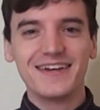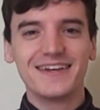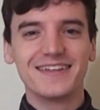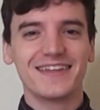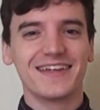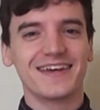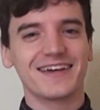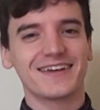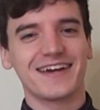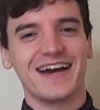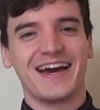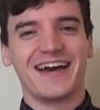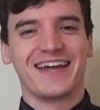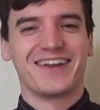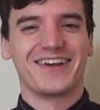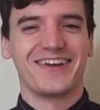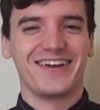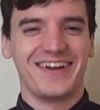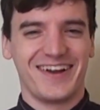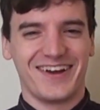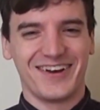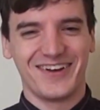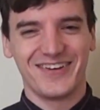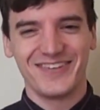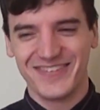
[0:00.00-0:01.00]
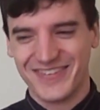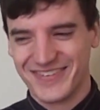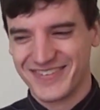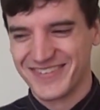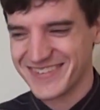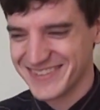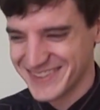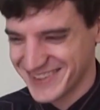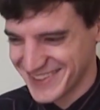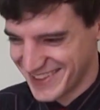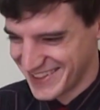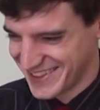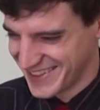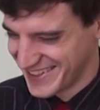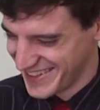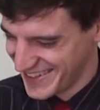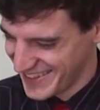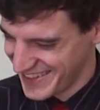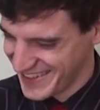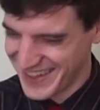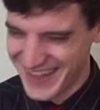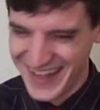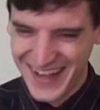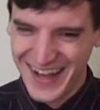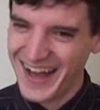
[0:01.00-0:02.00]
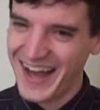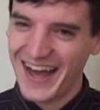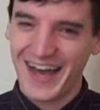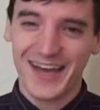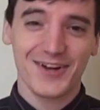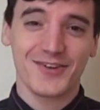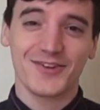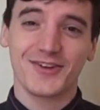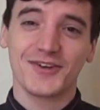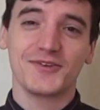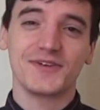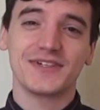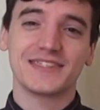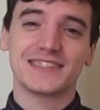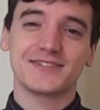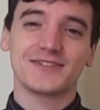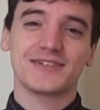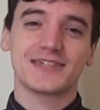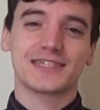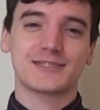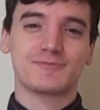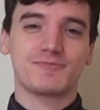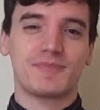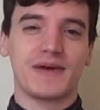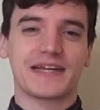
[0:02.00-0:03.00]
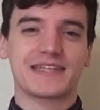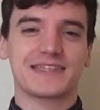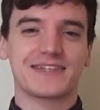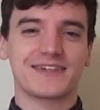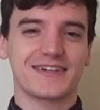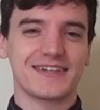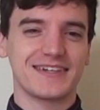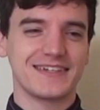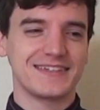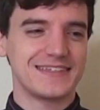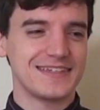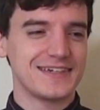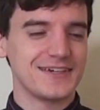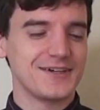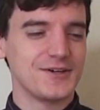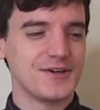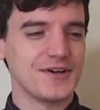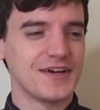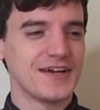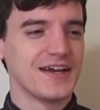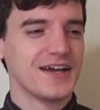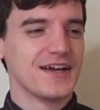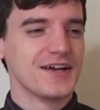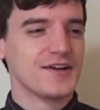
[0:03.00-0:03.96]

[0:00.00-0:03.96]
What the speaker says: Like I don't know what you expect her to do,